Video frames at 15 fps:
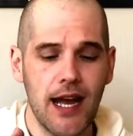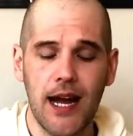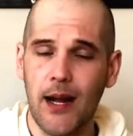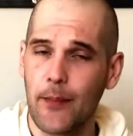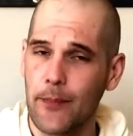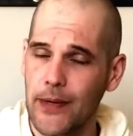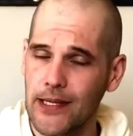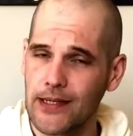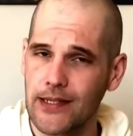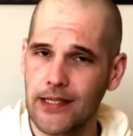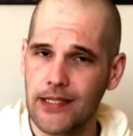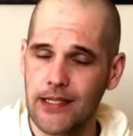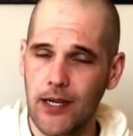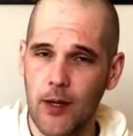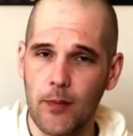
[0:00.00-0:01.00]
I picked
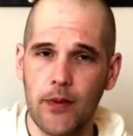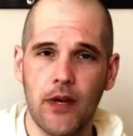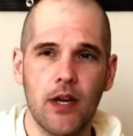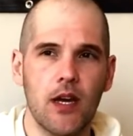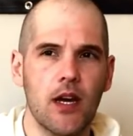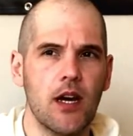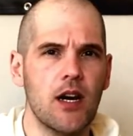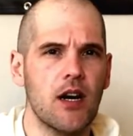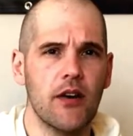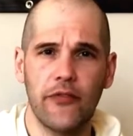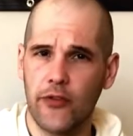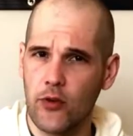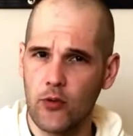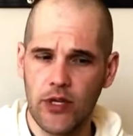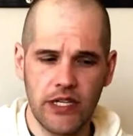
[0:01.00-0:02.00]
this up a
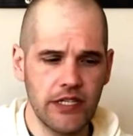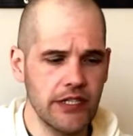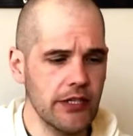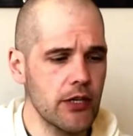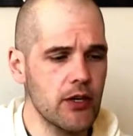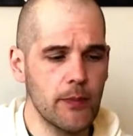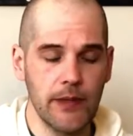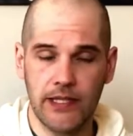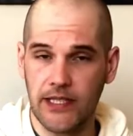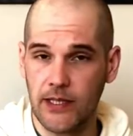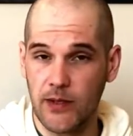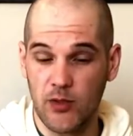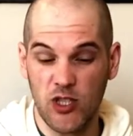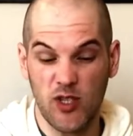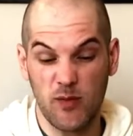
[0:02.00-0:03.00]
few weeks ago. I picked it
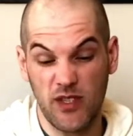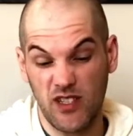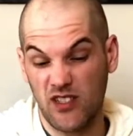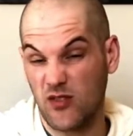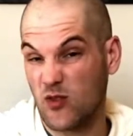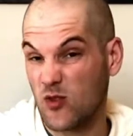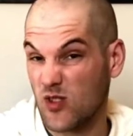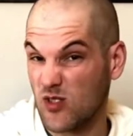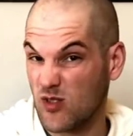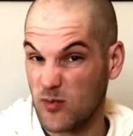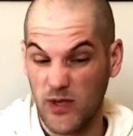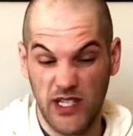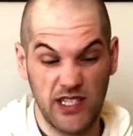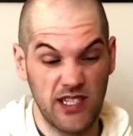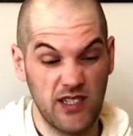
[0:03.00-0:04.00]
up cheap because of course it was
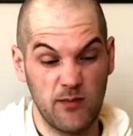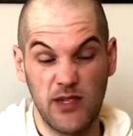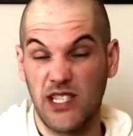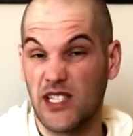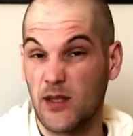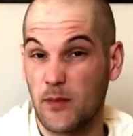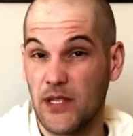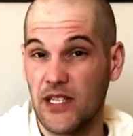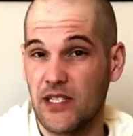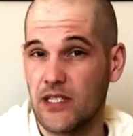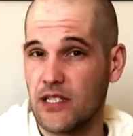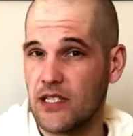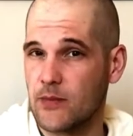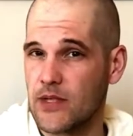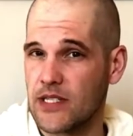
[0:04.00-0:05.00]
missing the
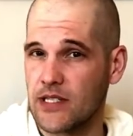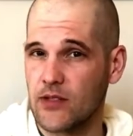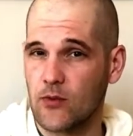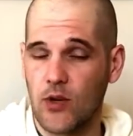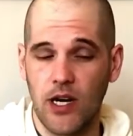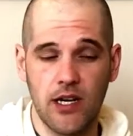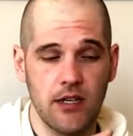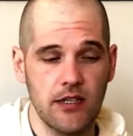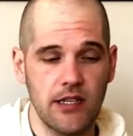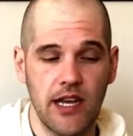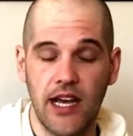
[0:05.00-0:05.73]
pieces, missing the wires.